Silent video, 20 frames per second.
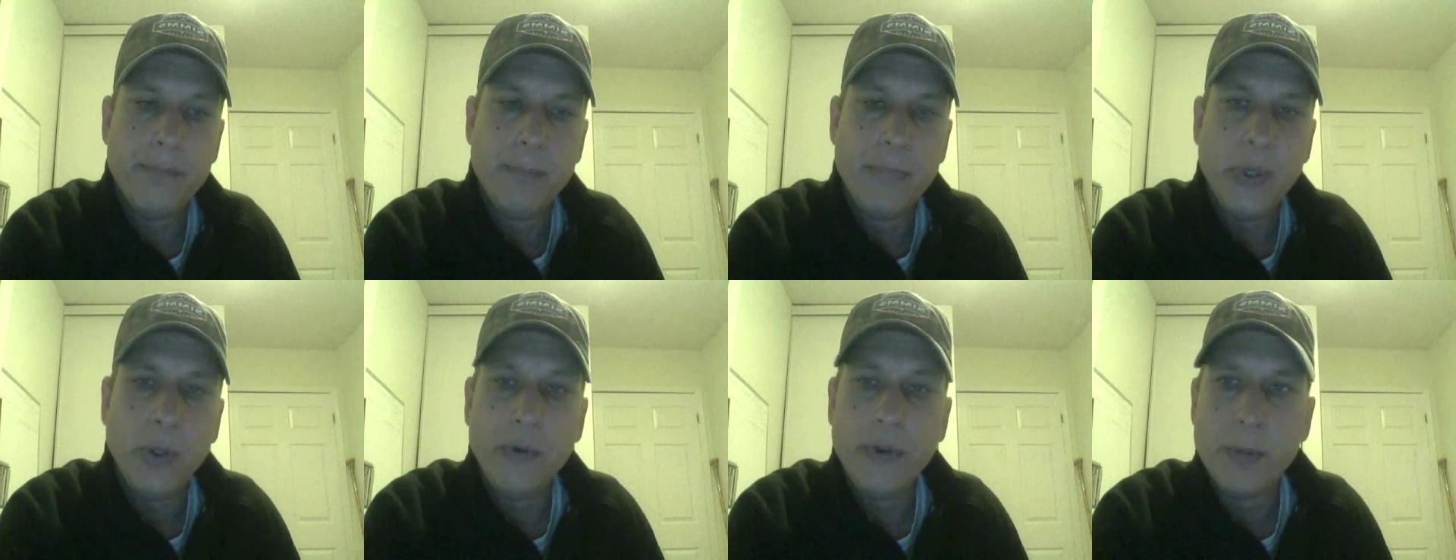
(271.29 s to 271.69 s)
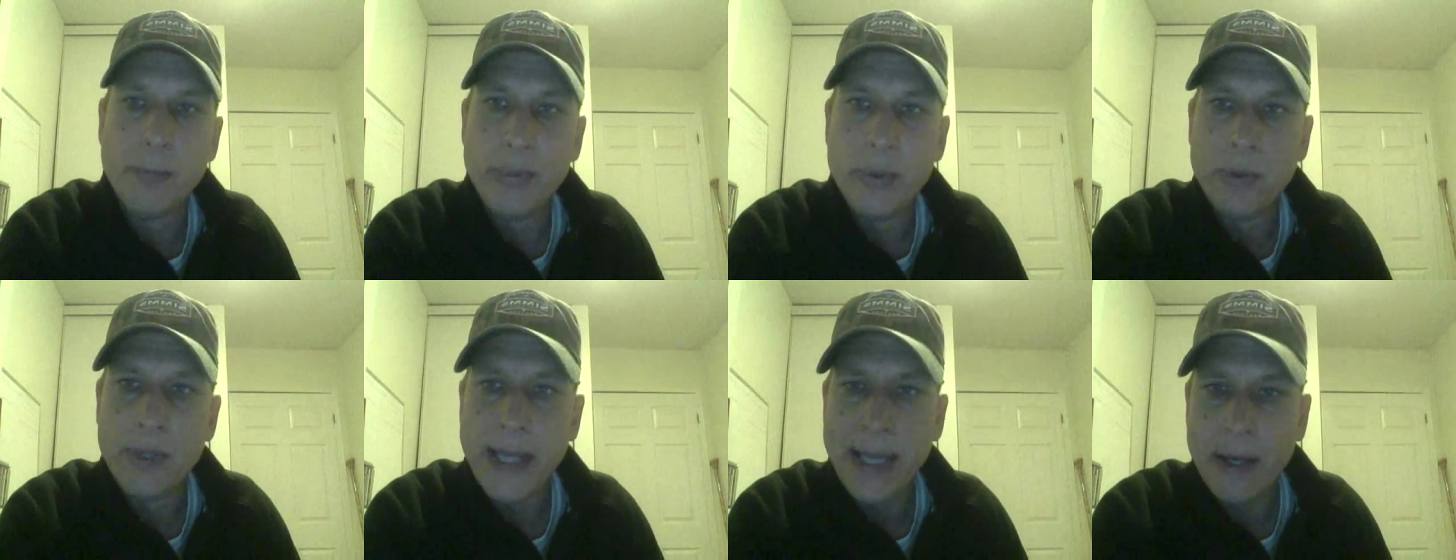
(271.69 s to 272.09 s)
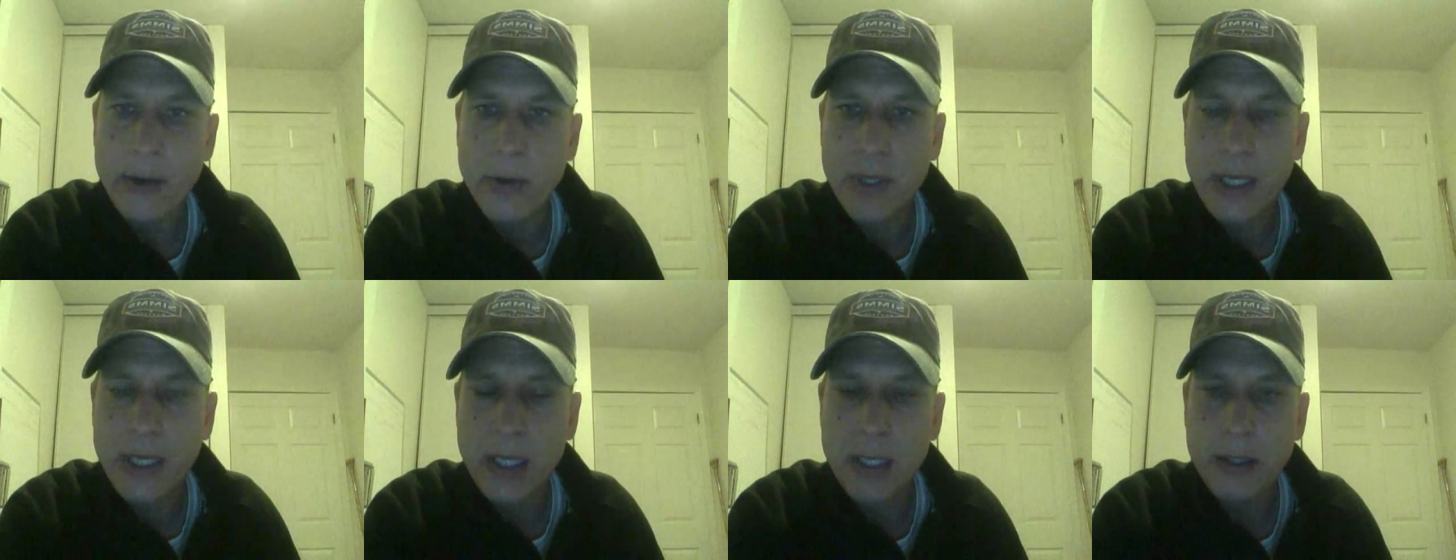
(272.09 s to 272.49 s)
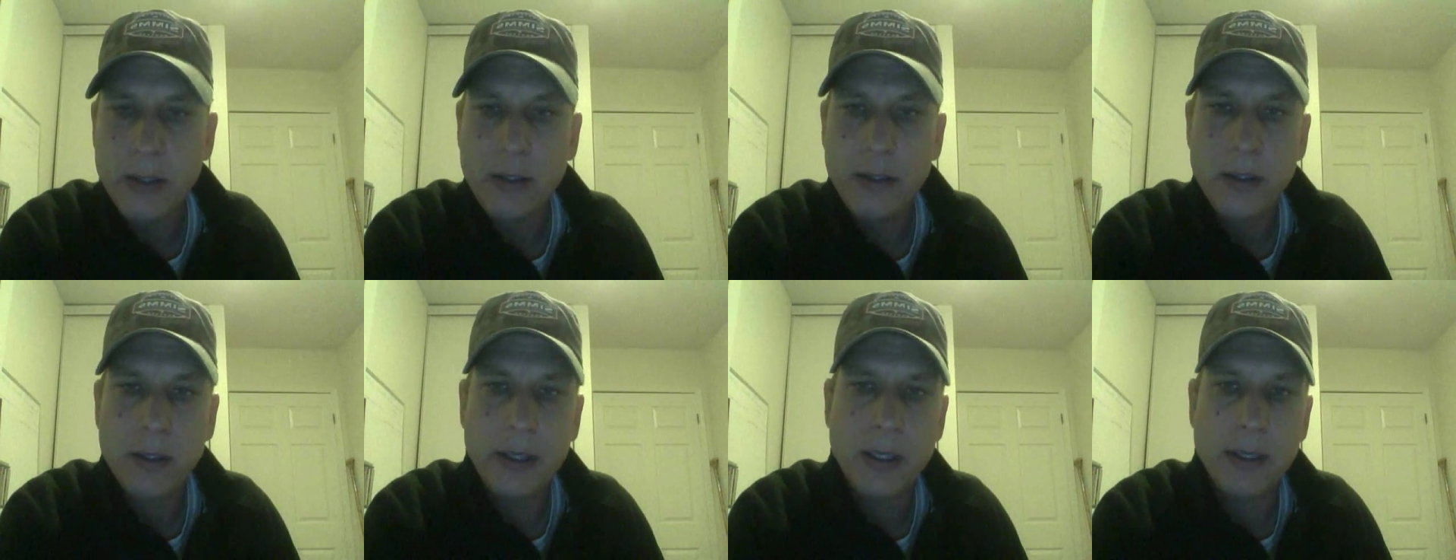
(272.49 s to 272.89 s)
build the boot out
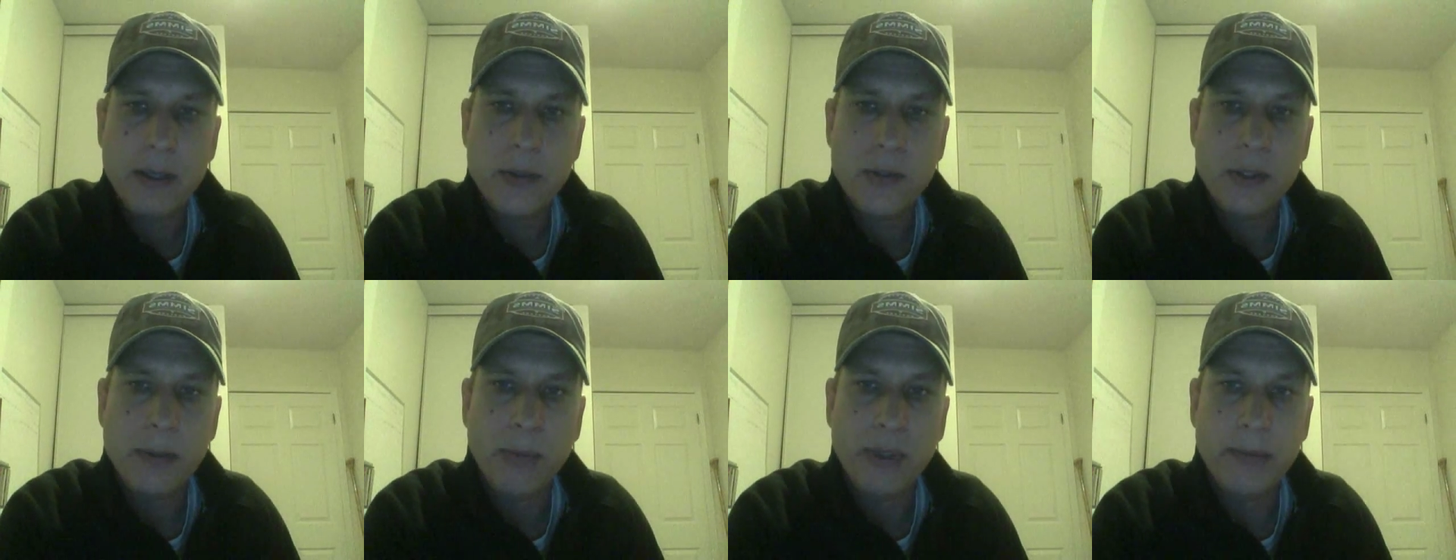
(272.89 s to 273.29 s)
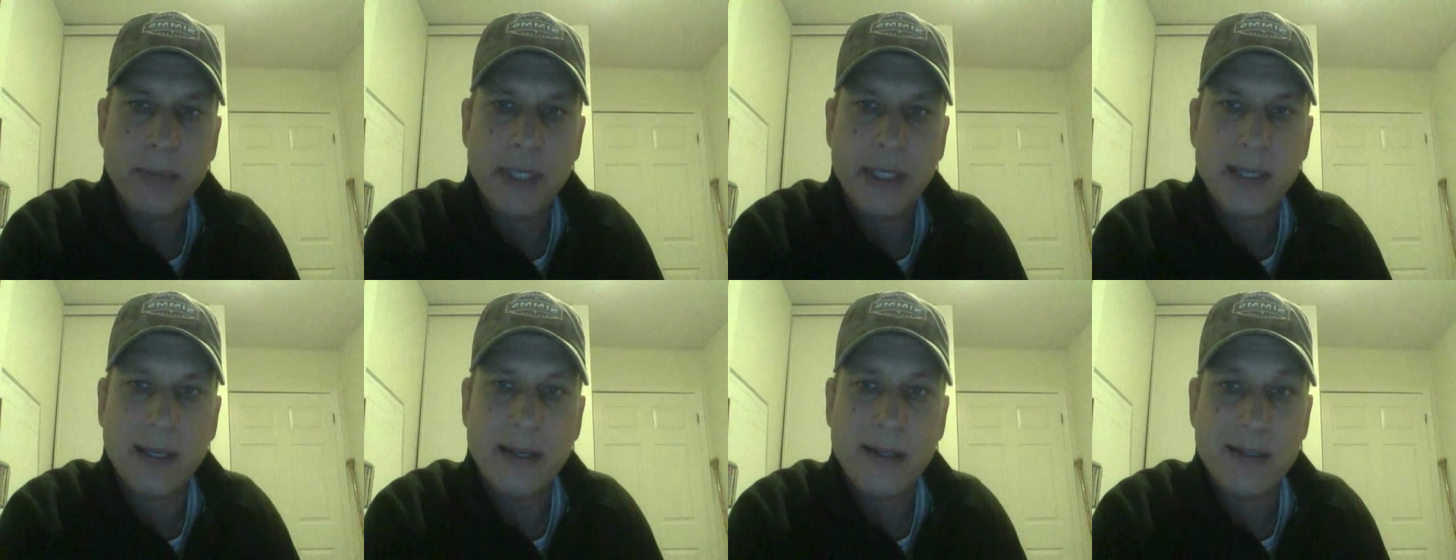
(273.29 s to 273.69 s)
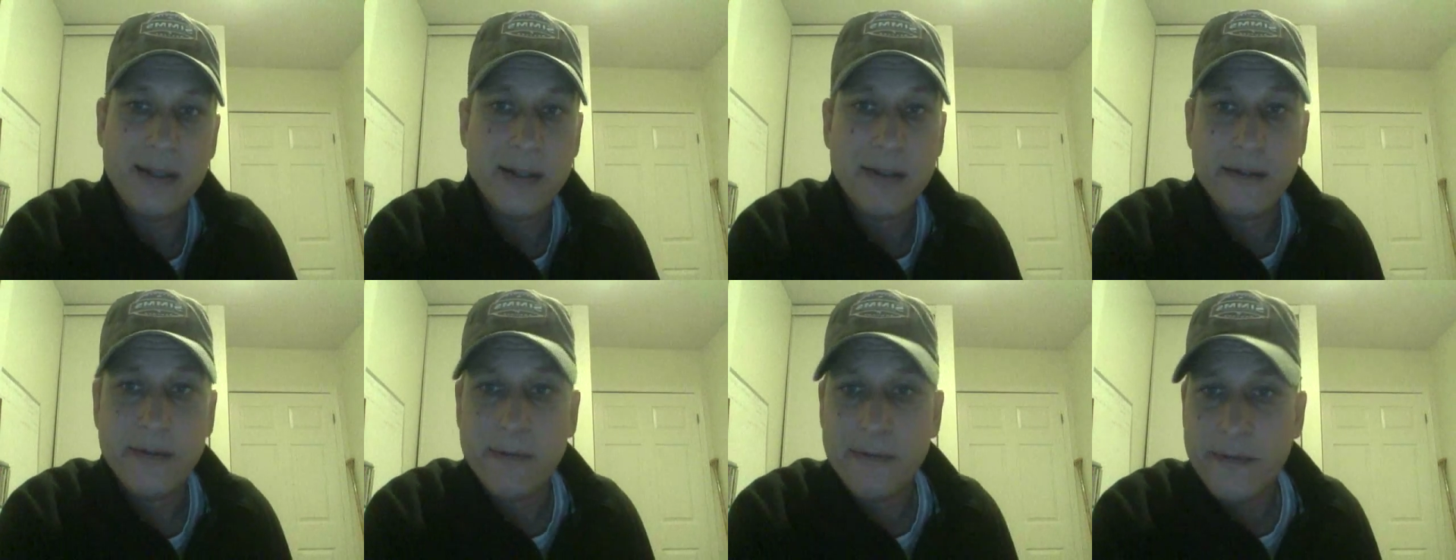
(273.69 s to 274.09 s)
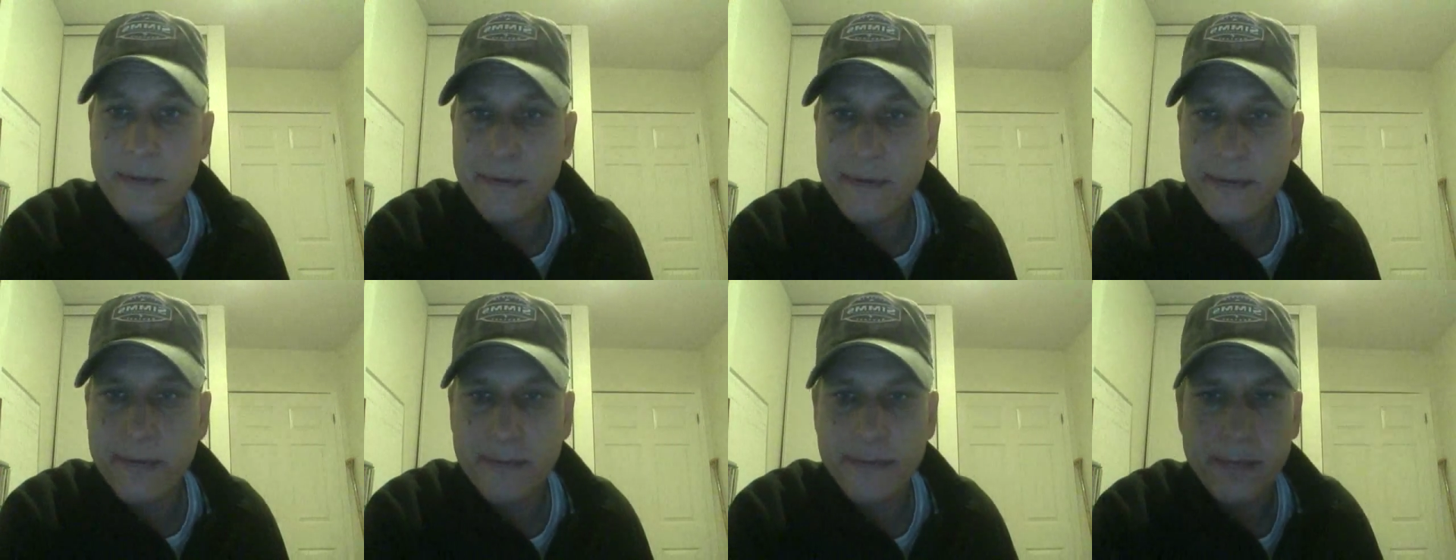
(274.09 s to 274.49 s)
in, simply because
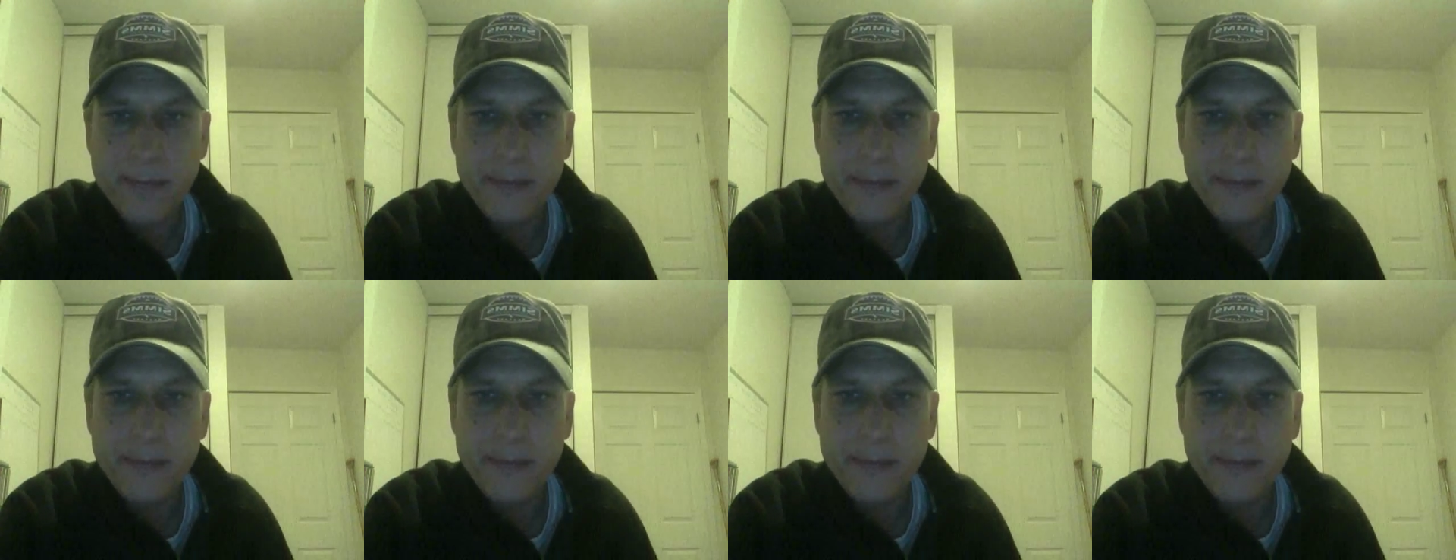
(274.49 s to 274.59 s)
of